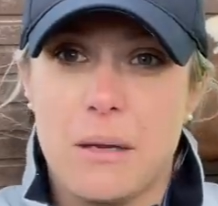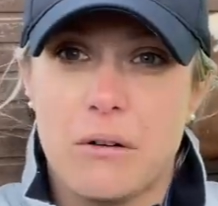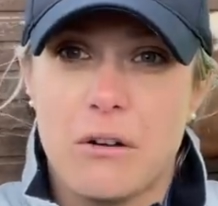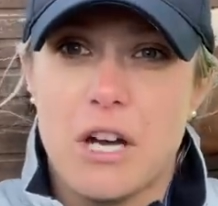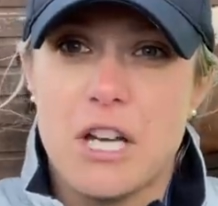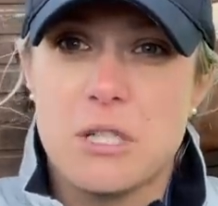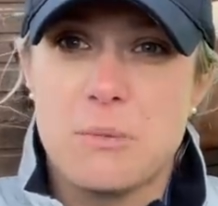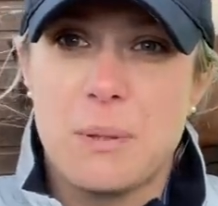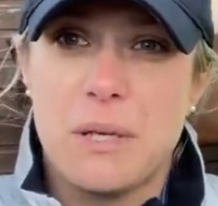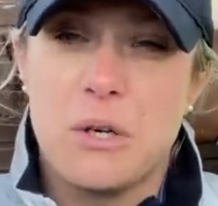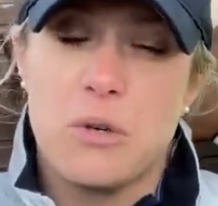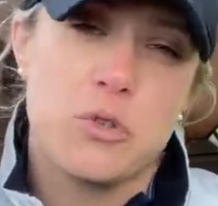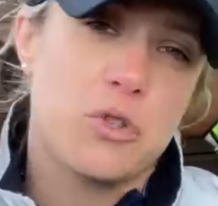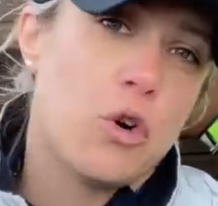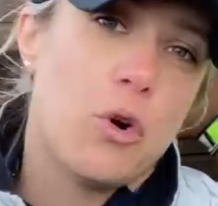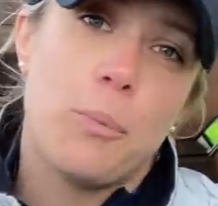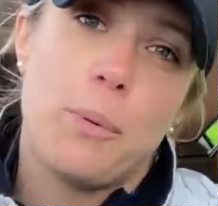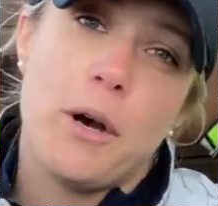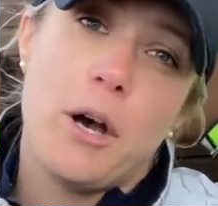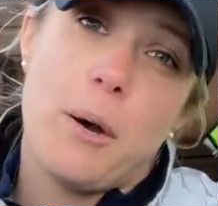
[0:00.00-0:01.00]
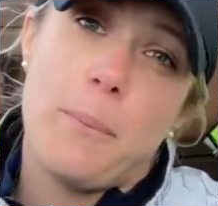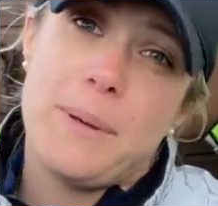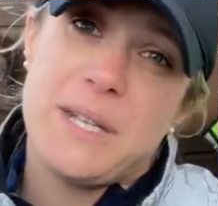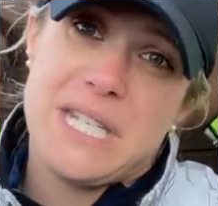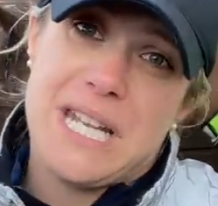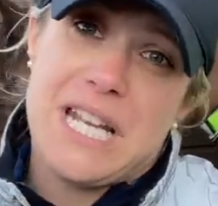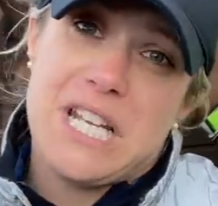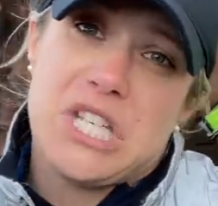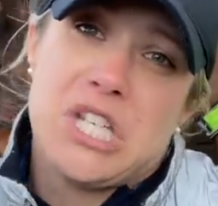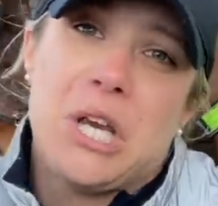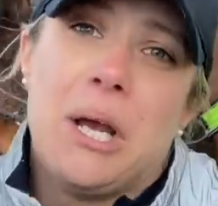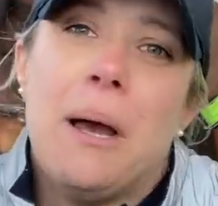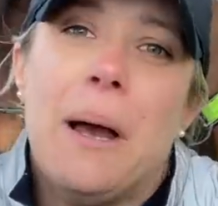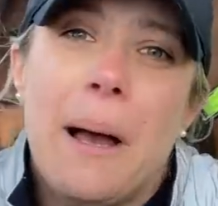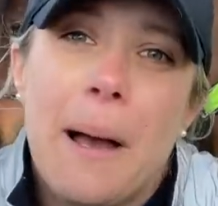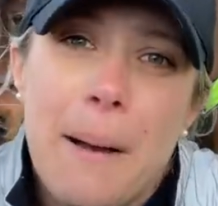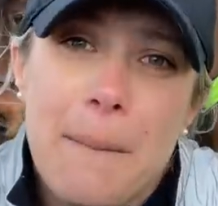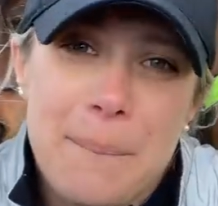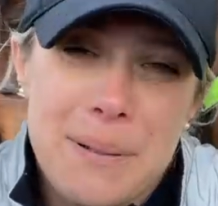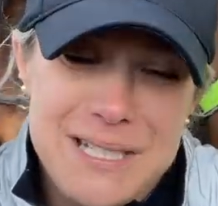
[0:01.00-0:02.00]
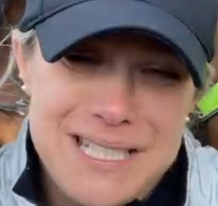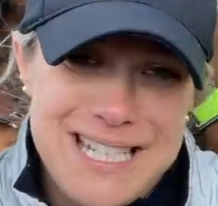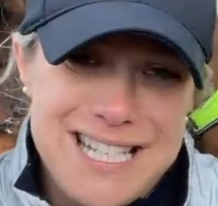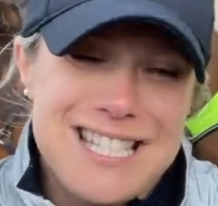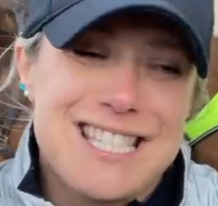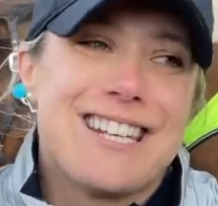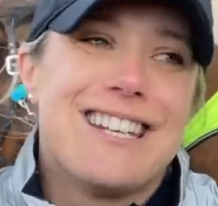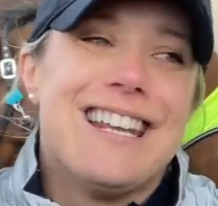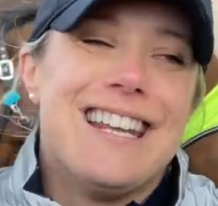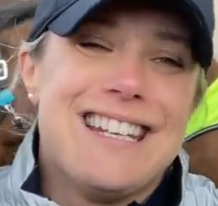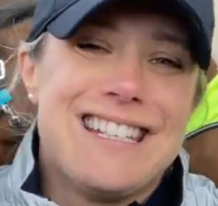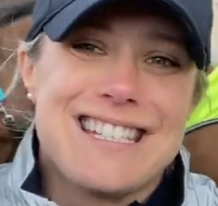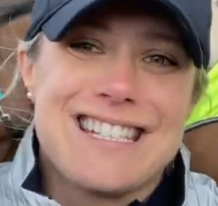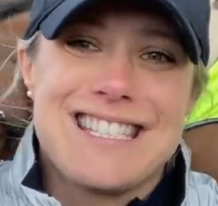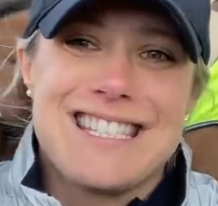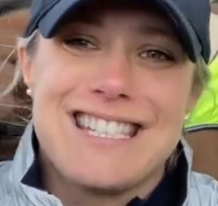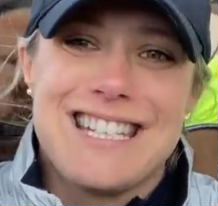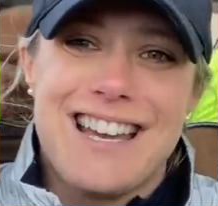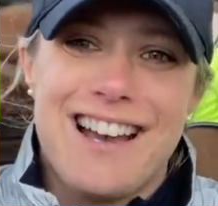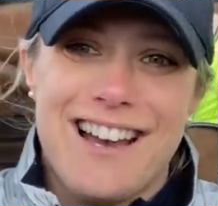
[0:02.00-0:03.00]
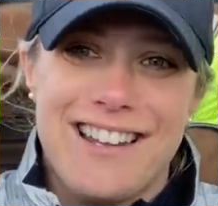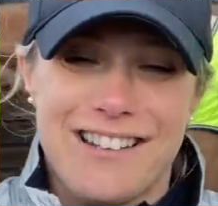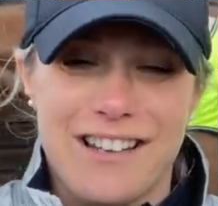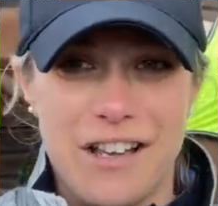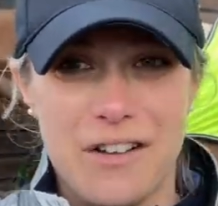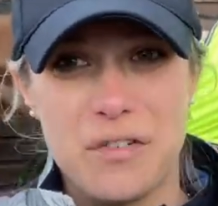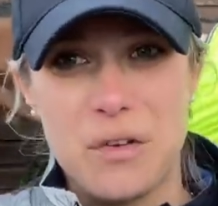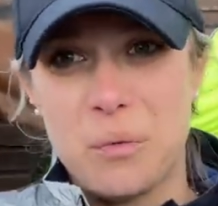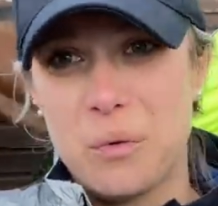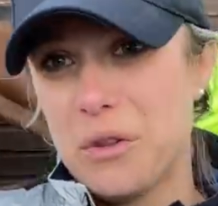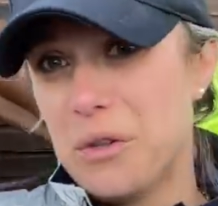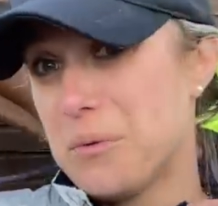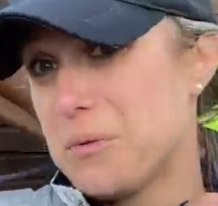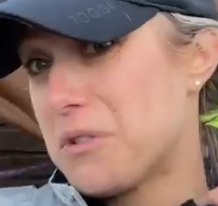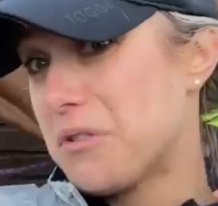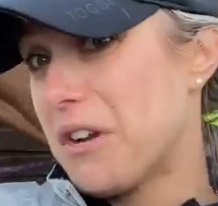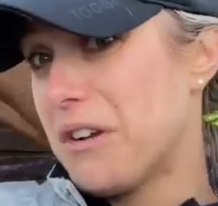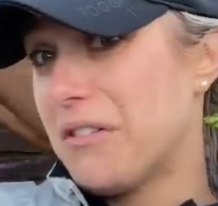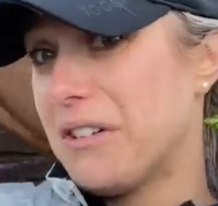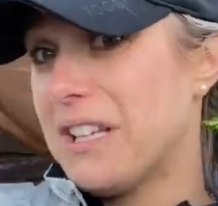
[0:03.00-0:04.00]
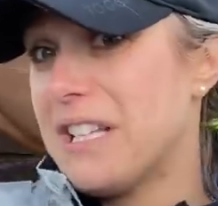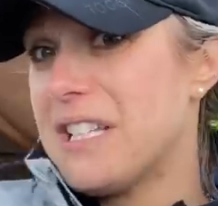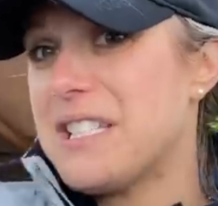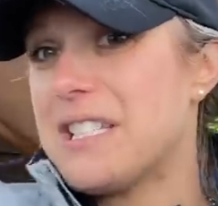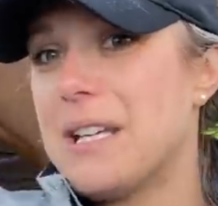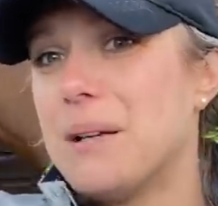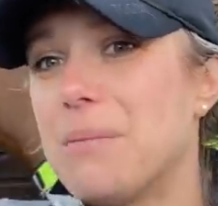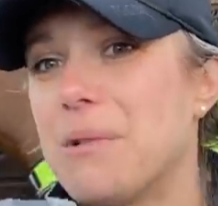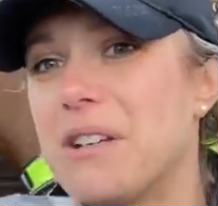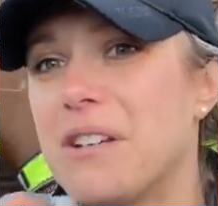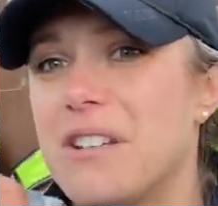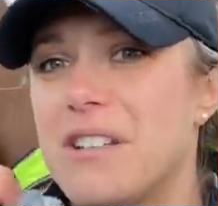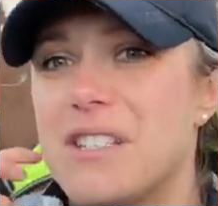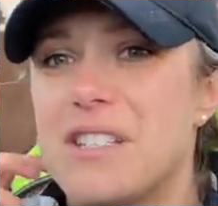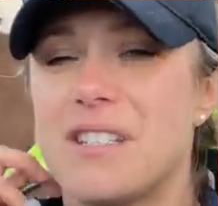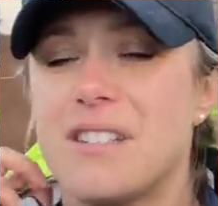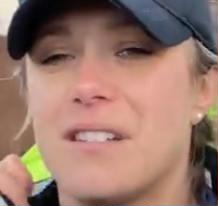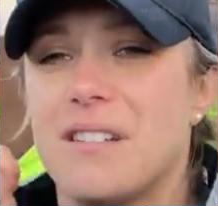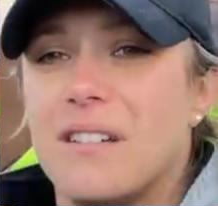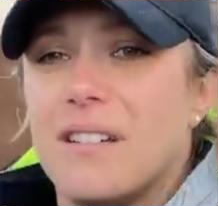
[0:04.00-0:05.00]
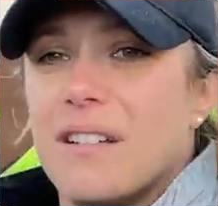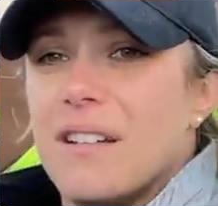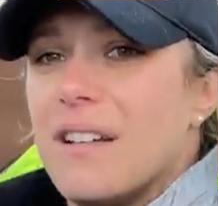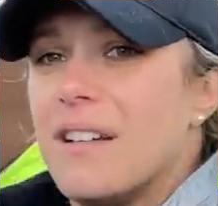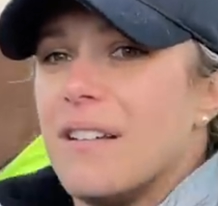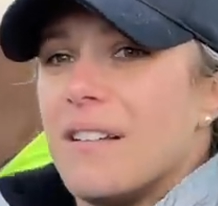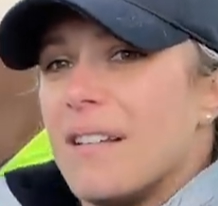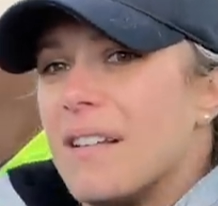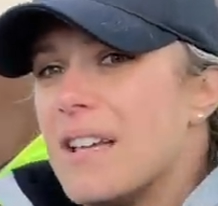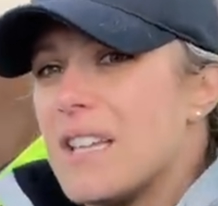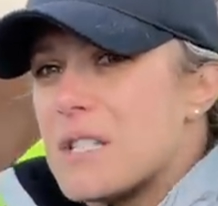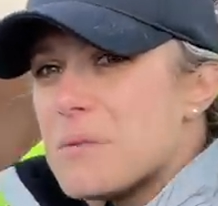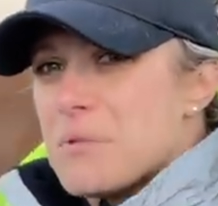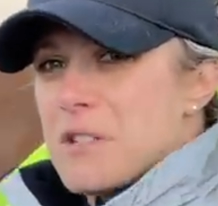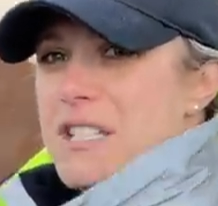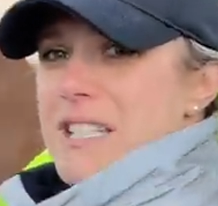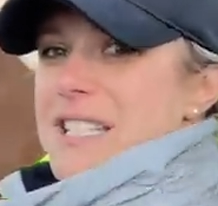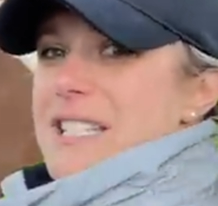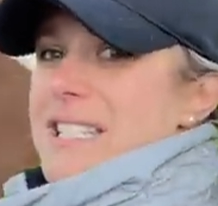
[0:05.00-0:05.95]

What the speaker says: your eyes peeled or put a petition into Stierna if you want them to re-release it, because it's pretty